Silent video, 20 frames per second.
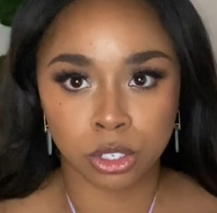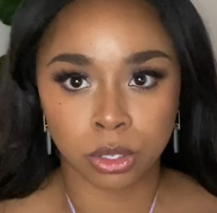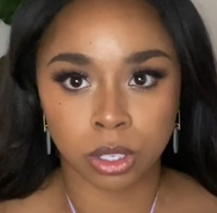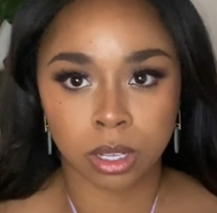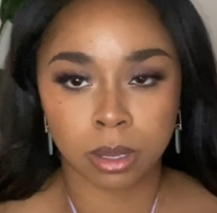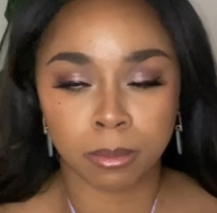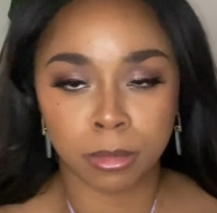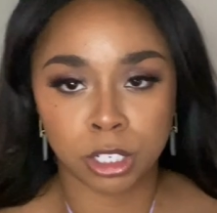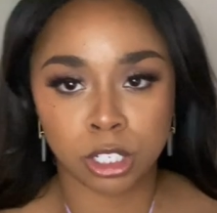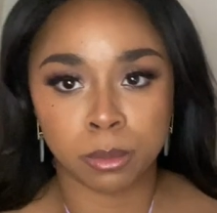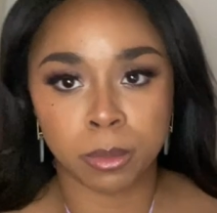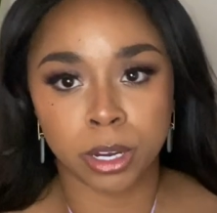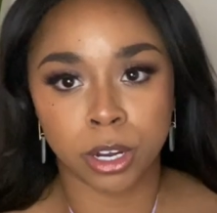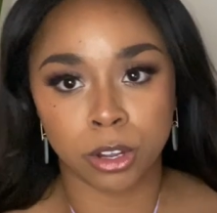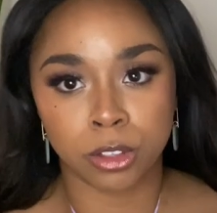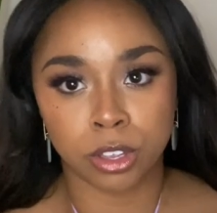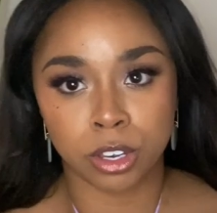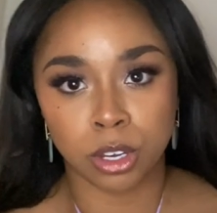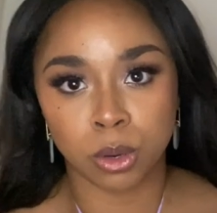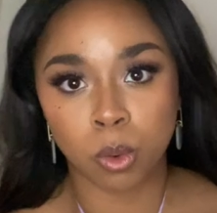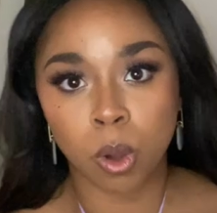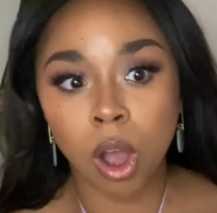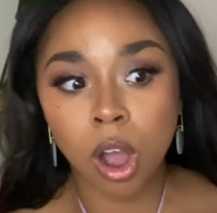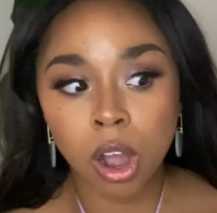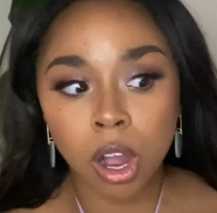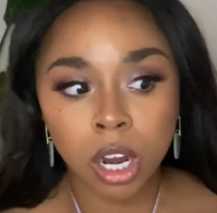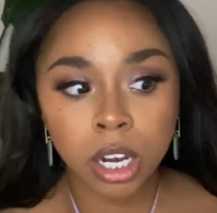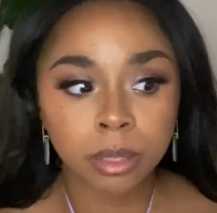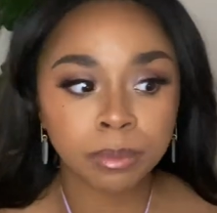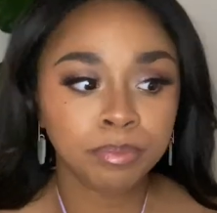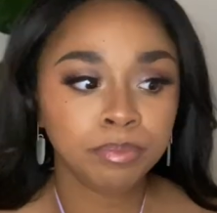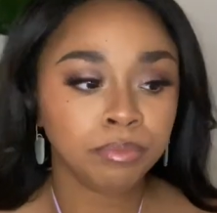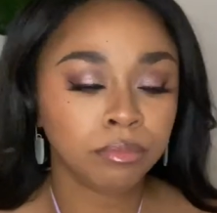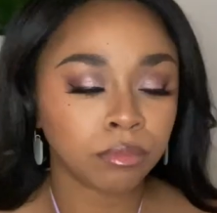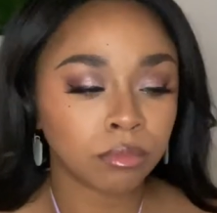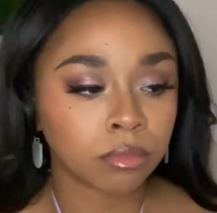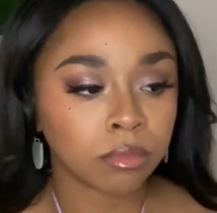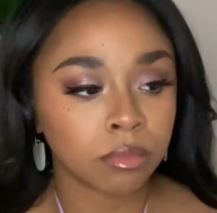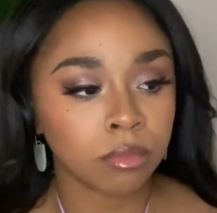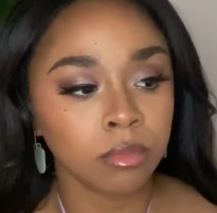you look much bigger than you are.
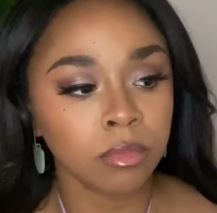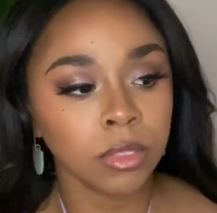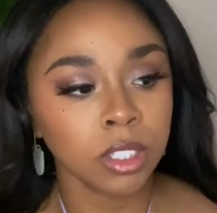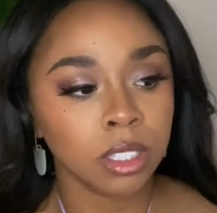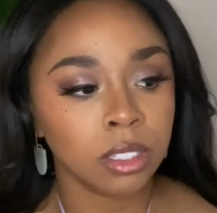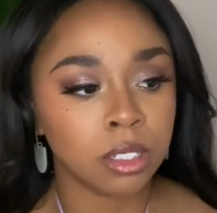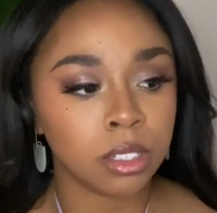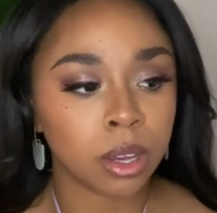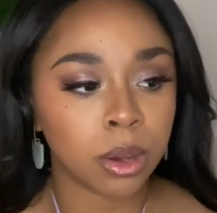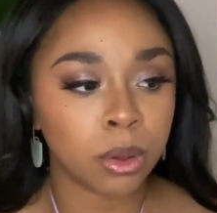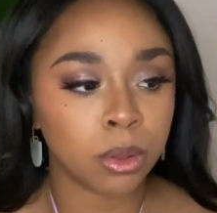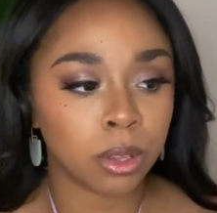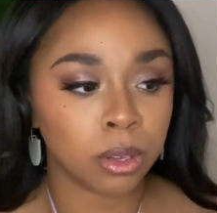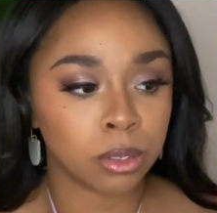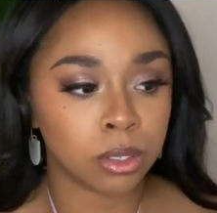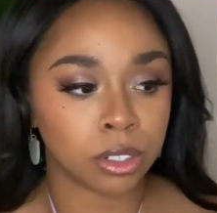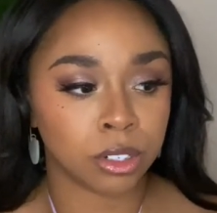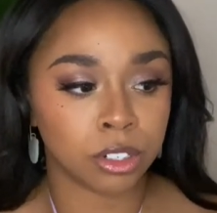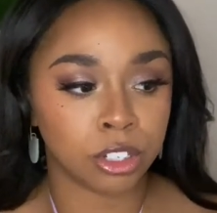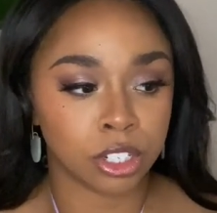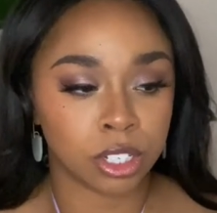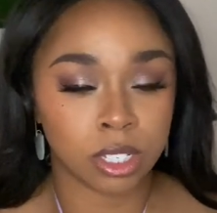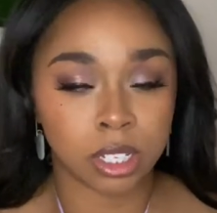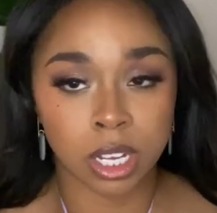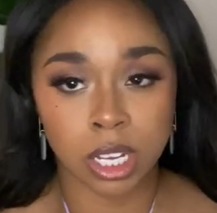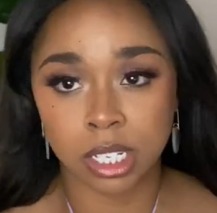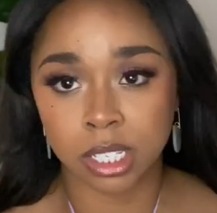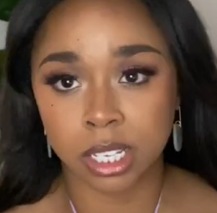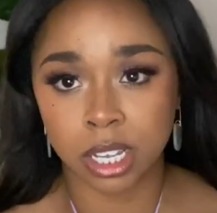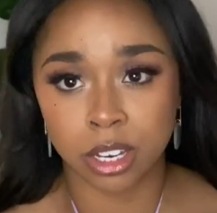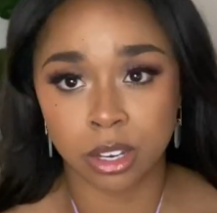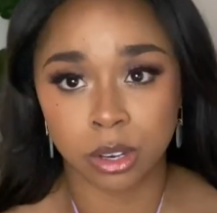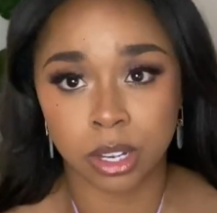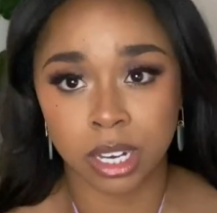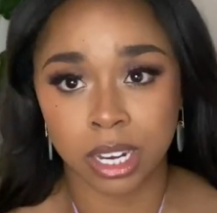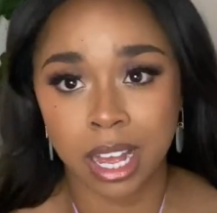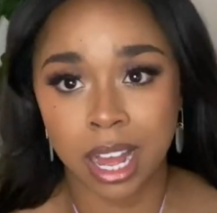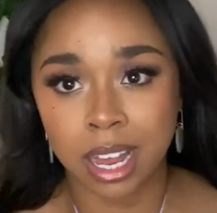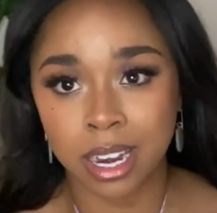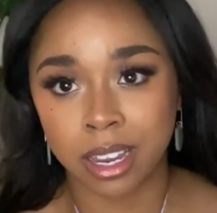So those are just things that you
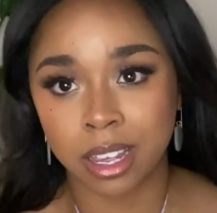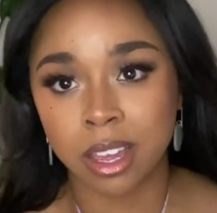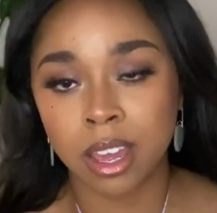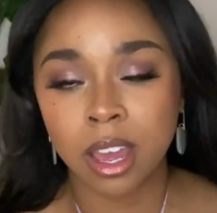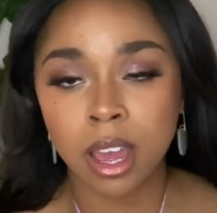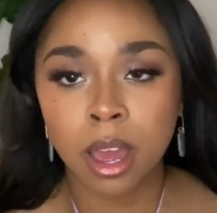could kind of